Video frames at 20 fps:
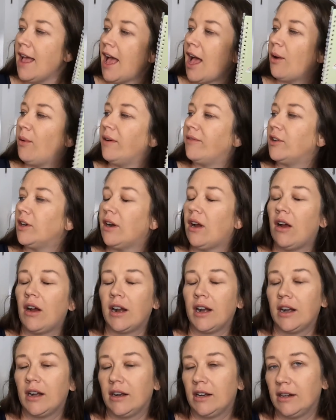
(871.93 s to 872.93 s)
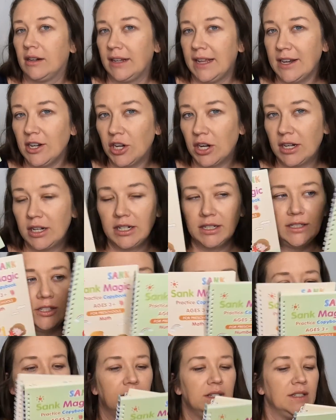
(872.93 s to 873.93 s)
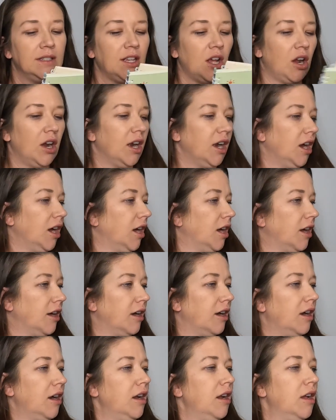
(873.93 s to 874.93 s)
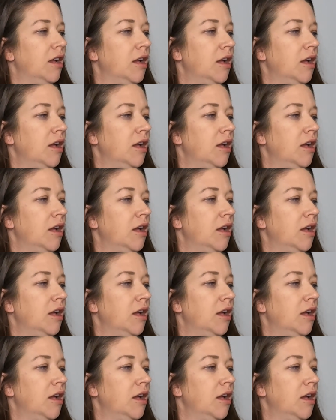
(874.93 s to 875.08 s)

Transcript: However, our kindergartner still uses our